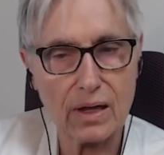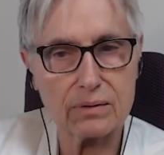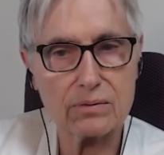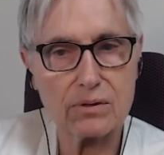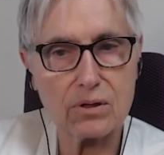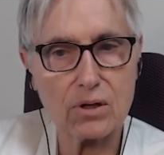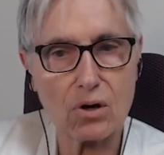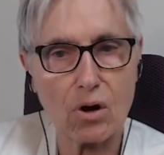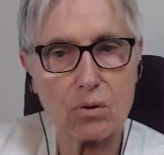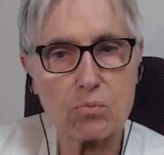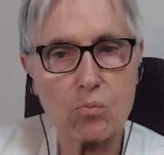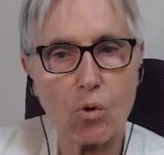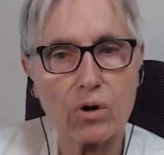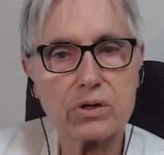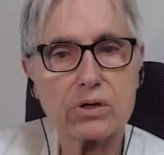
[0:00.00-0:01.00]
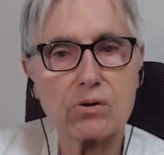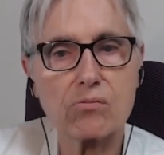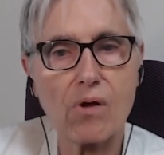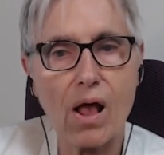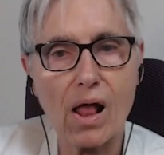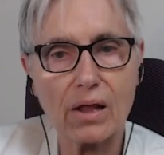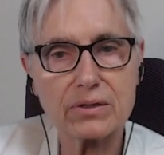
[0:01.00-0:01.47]
and there are more
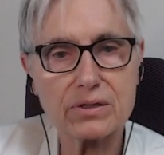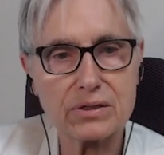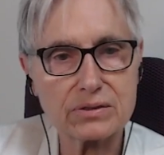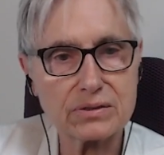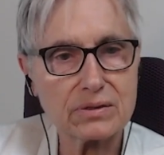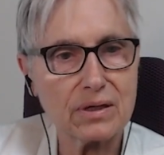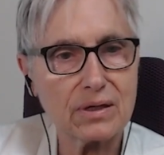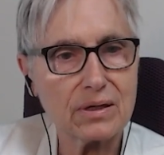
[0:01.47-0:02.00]
neurologists